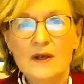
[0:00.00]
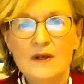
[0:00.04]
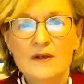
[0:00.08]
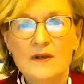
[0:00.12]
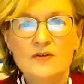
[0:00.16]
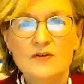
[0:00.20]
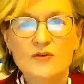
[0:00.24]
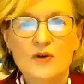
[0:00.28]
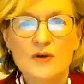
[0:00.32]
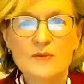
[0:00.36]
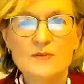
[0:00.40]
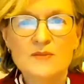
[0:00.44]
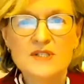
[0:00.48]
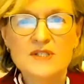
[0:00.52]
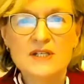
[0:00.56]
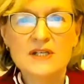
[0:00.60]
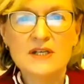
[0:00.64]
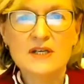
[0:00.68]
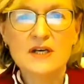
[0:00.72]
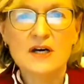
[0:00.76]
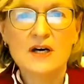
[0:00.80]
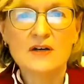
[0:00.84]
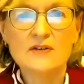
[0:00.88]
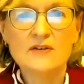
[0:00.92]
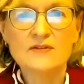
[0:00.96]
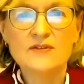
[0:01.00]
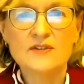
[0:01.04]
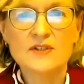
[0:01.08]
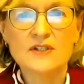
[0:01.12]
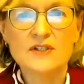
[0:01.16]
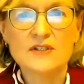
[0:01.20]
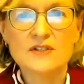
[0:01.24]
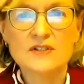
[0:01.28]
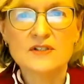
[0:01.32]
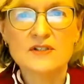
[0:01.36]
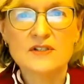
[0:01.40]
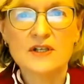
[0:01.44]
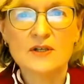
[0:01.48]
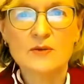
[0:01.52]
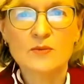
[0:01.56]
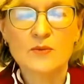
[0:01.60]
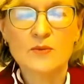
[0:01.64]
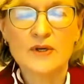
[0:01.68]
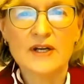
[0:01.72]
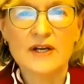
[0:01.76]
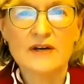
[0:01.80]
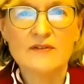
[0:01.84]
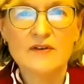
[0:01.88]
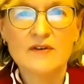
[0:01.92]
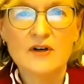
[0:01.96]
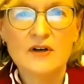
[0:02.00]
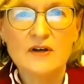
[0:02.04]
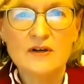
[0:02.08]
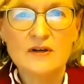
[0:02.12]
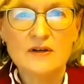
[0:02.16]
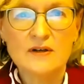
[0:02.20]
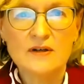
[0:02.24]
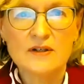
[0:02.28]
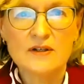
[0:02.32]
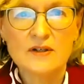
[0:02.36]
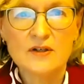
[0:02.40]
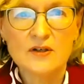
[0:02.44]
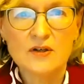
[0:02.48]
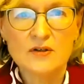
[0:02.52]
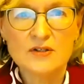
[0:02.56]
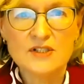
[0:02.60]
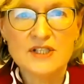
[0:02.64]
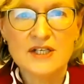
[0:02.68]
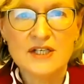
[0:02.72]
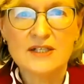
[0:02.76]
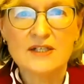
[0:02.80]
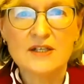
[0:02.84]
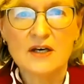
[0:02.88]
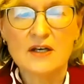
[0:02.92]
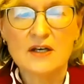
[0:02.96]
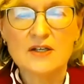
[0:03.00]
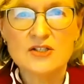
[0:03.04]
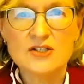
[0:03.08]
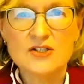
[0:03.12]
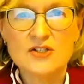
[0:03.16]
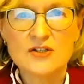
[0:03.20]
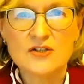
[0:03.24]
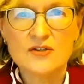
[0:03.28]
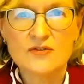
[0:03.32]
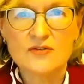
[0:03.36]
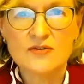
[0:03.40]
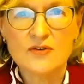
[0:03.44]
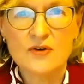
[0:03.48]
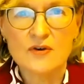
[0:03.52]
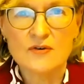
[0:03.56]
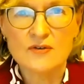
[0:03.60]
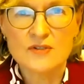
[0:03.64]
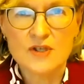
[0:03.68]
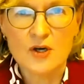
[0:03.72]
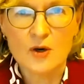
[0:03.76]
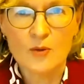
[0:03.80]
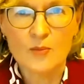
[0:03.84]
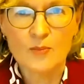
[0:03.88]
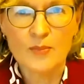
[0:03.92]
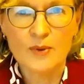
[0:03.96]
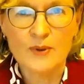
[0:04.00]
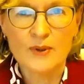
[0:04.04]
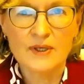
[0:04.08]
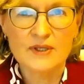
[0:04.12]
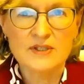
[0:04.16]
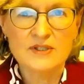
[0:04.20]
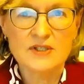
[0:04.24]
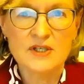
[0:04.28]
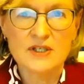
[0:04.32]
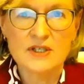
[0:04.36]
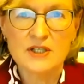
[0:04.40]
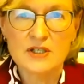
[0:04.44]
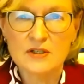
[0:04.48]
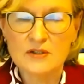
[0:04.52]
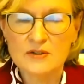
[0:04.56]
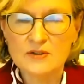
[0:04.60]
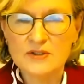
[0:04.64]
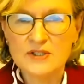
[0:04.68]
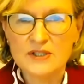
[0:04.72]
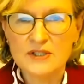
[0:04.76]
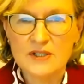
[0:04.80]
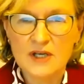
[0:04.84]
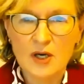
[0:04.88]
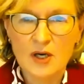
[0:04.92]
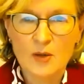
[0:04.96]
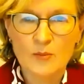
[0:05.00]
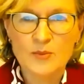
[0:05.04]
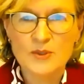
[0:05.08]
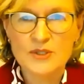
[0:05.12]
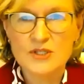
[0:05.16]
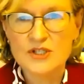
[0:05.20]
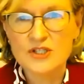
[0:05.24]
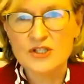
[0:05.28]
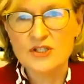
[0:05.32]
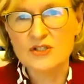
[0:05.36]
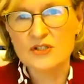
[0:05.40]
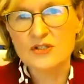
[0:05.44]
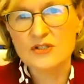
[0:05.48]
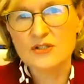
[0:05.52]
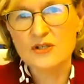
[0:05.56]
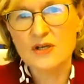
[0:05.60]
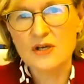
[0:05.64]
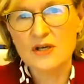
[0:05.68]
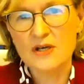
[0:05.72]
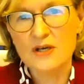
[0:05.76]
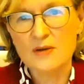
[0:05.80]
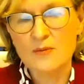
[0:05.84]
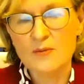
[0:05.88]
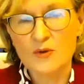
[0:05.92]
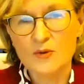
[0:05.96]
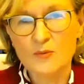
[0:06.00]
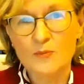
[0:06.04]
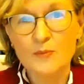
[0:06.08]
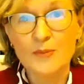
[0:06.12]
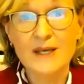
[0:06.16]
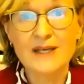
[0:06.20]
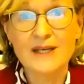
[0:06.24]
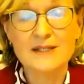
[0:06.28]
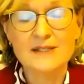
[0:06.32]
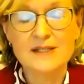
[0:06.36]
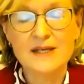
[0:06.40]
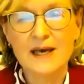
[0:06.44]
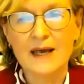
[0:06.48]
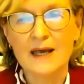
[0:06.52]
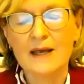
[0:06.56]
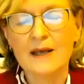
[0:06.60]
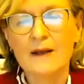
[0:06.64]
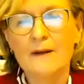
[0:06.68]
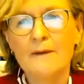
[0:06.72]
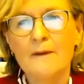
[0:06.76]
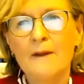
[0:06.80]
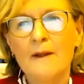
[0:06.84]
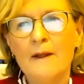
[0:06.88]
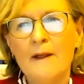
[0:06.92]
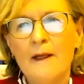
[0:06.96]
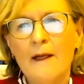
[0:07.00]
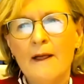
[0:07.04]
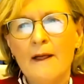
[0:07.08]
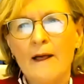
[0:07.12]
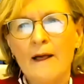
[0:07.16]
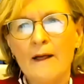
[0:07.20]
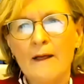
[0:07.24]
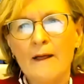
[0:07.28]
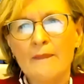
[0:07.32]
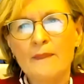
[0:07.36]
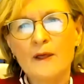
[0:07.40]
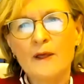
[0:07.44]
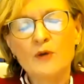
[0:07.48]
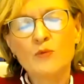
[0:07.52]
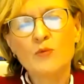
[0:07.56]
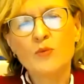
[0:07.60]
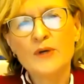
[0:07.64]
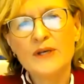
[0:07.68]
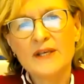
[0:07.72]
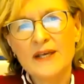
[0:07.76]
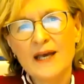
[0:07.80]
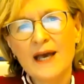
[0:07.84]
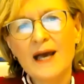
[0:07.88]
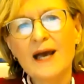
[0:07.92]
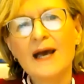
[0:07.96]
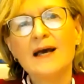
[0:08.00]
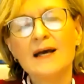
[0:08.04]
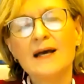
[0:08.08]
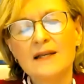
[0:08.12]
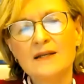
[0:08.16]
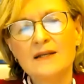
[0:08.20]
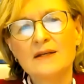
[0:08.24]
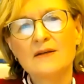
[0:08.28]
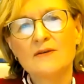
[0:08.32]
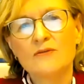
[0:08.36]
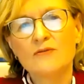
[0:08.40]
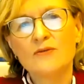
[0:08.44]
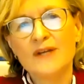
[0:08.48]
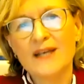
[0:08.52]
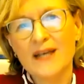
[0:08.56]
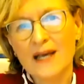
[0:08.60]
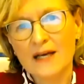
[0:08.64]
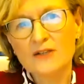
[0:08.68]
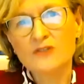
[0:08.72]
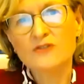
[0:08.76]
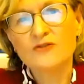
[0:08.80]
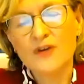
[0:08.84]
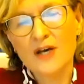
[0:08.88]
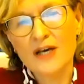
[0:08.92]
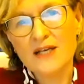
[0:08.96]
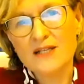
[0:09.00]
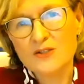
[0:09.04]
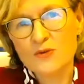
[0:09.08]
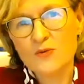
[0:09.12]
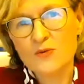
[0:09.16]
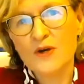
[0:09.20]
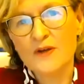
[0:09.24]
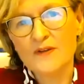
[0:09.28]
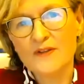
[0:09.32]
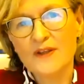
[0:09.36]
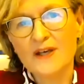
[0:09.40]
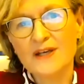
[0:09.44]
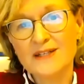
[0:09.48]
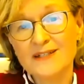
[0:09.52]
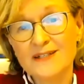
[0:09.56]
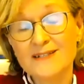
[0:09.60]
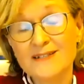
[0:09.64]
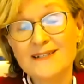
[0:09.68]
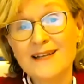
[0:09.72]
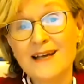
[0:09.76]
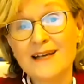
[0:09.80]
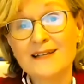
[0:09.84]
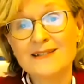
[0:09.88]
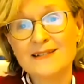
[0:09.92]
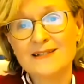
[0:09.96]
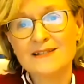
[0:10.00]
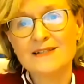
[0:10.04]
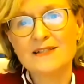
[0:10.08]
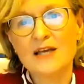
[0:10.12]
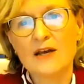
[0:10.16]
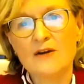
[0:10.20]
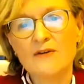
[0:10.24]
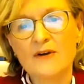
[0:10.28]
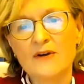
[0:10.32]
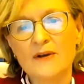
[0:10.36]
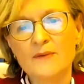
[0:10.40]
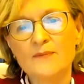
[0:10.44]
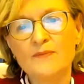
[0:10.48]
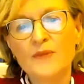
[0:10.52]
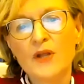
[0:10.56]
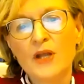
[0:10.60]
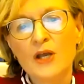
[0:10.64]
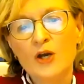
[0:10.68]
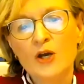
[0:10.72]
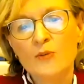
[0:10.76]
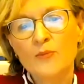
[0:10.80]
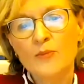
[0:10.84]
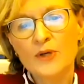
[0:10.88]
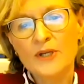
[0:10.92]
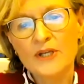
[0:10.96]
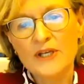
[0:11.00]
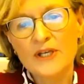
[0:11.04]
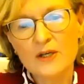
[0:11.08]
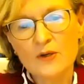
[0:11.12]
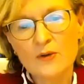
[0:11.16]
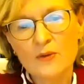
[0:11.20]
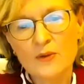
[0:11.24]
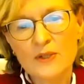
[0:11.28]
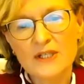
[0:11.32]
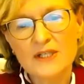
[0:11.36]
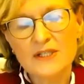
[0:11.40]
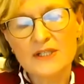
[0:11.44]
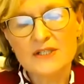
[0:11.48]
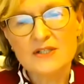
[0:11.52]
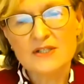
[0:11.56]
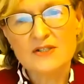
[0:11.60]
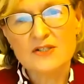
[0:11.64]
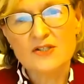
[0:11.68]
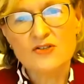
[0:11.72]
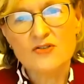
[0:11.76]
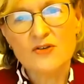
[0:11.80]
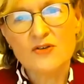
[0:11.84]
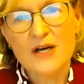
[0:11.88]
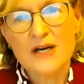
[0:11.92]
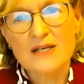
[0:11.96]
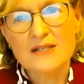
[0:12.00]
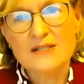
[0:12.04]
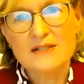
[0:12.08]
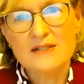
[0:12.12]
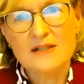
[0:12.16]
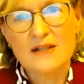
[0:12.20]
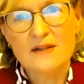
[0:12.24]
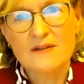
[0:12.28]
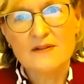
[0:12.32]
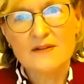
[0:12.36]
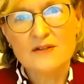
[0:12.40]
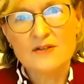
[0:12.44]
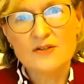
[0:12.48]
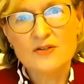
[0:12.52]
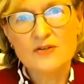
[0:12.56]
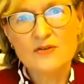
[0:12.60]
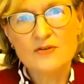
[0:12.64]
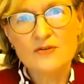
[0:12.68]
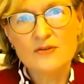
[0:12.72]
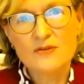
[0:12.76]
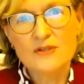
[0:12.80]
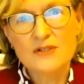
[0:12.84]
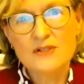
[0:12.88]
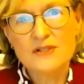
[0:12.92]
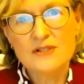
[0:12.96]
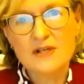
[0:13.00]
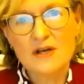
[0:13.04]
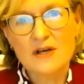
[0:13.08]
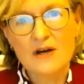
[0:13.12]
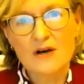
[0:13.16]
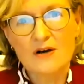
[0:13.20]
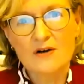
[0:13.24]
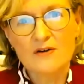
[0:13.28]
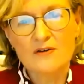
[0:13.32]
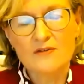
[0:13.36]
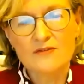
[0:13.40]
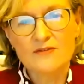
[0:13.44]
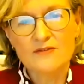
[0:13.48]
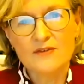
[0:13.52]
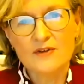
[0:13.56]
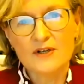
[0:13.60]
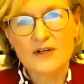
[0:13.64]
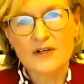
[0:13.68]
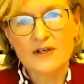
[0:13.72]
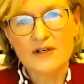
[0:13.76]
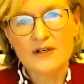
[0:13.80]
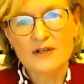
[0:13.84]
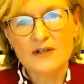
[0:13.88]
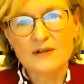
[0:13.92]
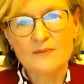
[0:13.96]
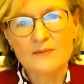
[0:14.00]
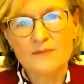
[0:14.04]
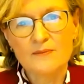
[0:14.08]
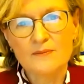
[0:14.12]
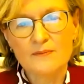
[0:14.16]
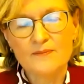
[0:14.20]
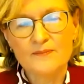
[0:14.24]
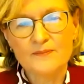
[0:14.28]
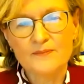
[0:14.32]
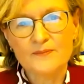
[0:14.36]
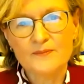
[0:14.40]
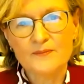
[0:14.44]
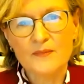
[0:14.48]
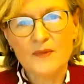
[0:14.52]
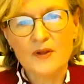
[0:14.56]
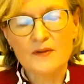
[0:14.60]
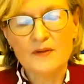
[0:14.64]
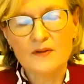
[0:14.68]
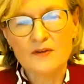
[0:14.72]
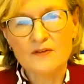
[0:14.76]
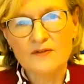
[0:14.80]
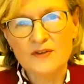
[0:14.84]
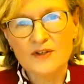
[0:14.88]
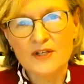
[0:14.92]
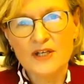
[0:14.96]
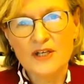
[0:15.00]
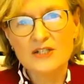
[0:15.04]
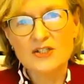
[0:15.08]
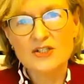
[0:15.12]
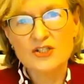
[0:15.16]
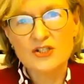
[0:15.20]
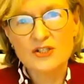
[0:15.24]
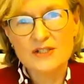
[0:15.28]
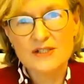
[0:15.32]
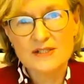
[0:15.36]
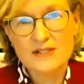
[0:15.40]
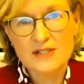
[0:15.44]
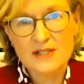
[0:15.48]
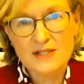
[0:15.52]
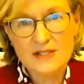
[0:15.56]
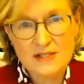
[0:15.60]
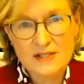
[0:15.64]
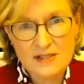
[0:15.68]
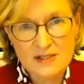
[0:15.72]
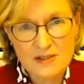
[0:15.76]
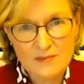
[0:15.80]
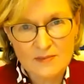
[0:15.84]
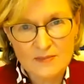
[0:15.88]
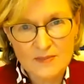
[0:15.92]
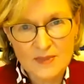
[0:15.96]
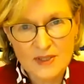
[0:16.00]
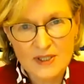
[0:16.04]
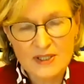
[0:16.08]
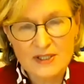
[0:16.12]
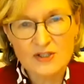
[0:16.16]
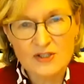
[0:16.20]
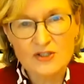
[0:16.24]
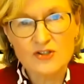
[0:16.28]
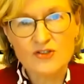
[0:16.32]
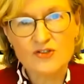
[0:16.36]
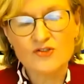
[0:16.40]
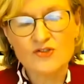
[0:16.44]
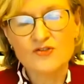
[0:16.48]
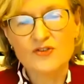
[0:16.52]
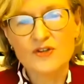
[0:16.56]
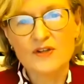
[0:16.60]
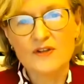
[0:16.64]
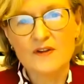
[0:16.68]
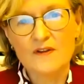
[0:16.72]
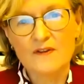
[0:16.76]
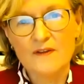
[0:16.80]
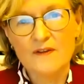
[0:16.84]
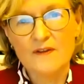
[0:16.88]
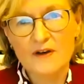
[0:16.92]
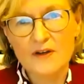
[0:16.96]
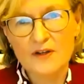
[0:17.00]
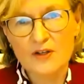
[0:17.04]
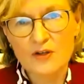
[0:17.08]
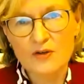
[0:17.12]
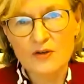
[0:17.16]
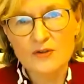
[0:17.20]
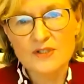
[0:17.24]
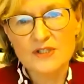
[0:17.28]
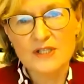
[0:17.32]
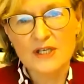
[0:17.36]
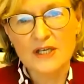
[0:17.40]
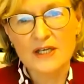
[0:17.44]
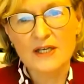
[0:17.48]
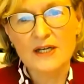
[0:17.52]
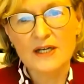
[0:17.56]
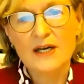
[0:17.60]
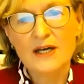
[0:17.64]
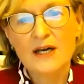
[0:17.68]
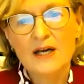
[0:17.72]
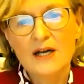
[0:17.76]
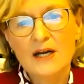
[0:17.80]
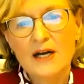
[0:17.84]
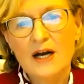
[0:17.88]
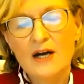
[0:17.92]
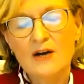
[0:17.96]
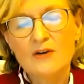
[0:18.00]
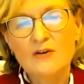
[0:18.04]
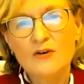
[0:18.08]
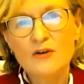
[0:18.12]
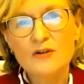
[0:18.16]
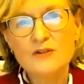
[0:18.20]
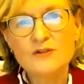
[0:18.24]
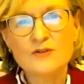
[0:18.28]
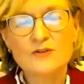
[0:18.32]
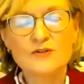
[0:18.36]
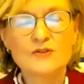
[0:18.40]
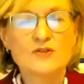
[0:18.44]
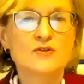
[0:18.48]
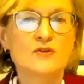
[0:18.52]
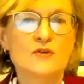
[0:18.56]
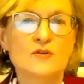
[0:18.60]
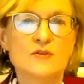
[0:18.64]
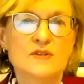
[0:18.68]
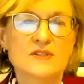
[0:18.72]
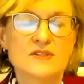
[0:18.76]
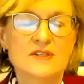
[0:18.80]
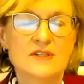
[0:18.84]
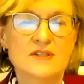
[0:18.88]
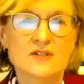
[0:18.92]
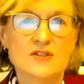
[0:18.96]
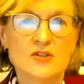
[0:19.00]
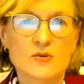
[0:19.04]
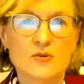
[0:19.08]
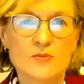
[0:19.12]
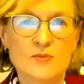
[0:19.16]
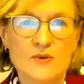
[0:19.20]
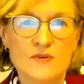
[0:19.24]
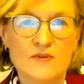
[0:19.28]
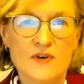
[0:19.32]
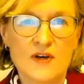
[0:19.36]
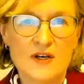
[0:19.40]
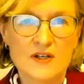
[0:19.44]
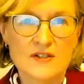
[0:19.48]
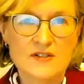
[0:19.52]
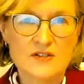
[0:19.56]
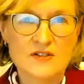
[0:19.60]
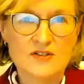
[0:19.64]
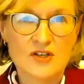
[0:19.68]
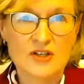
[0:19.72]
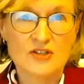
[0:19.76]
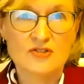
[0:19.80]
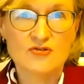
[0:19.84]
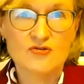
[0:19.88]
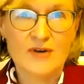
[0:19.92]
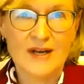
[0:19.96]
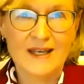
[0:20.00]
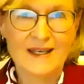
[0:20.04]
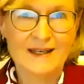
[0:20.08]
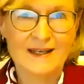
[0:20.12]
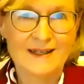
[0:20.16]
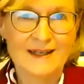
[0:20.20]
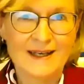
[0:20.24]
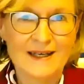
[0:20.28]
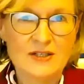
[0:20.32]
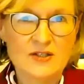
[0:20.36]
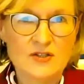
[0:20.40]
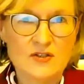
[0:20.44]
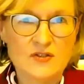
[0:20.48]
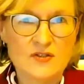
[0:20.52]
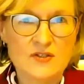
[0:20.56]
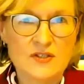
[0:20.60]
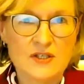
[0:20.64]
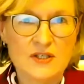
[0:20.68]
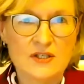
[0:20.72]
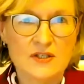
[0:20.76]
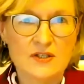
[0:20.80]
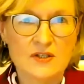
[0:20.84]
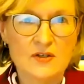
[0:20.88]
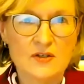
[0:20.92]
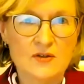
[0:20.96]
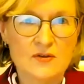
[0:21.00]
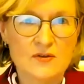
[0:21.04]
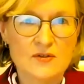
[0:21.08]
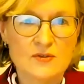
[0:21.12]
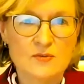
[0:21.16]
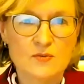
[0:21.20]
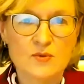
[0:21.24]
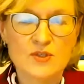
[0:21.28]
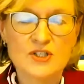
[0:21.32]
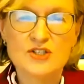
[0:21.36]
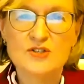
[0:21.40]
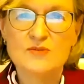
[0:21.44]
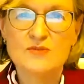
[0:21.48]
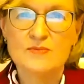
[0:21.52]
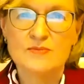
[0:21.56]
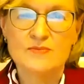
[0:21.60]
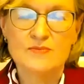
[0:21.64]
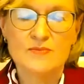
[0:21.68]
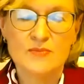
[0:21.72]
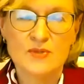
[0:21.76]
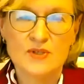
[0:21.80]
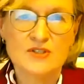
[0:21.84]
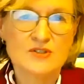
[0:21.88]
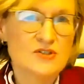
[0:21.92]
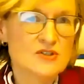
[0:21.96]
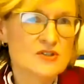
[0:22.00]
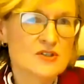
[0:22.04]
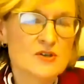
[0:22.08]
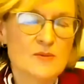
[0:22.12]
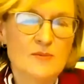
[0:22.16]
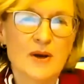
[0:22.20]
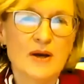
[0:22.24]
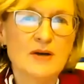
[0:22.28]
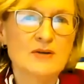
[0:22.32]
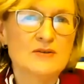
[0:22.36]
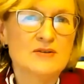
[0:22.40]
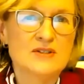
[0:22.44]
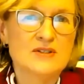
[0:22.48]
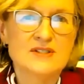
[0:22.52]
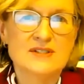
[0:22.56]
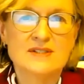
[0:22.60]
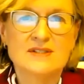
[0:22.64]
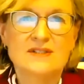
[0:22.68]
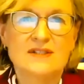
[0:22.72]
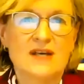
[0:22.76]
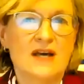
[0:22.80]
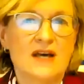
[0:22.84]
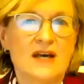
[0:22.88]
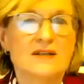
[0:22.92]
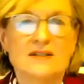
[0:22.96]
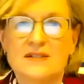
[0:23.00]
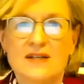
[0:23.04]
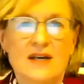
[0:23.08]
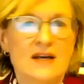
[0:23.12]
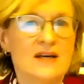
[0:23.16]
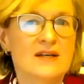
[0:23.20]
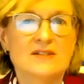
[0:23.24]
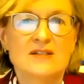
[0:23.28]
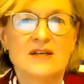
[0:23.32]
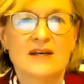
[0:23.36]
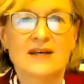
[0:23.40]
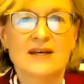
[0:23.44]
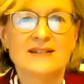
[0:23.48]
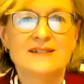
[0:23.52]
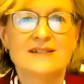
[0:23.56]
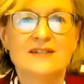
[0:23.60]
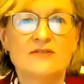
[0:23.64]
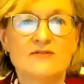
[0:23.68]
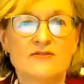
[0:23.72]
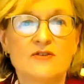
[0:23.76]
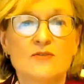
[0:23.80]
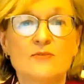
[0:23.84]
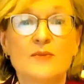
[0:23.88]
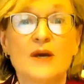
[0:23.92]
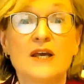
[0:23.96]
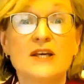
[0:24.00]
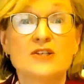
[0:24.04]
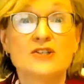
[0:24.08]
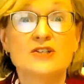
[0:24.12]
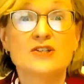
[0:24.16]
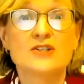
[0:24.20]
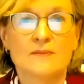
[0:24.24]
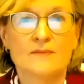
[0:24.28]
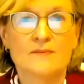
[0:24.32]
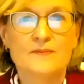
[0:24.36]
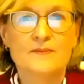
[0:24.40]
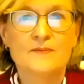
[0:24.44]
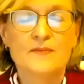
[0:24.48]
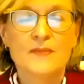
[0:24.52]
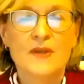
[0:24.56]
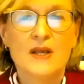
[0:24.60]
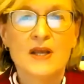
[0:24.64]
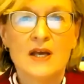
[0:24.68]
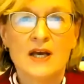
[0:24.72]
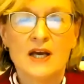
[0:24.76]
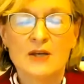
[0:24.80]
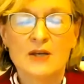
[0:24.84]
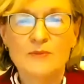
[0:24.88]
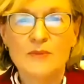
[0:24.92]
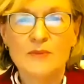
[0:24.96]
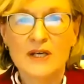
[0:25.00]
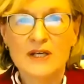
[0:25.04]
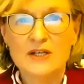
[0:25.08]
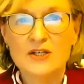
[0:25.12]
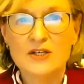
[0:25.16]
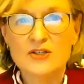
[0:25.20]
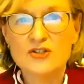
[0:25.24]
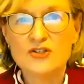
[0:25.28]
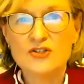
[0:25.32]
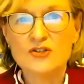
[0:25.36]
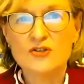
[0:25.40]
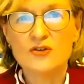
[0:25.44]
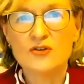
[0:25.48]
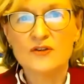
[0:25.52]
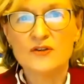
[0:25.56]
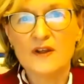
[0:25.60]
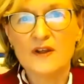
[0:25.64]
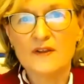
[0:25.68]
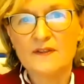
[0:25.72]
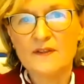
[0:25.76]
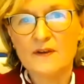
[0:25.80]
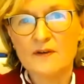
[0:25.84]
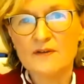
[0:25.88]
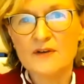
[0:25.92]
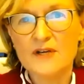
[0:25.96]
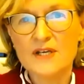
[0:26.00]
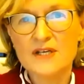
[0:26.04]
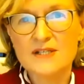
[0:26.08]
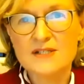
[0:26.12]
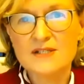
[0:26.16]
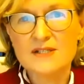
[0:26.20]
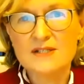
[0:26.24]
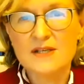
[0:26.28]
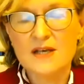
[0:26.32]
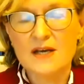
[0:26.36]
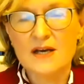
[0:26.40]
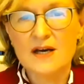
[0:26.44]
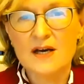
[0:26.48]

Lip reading: So I'm still confident that whatever technology throws up, and including competition with big tech, that we can react fast where that is necessary. But equally, to stress that the tools of the financial system, the industry that they're using, are also tools that supervisors and regulators can use, which is about data and information, and making sure that there is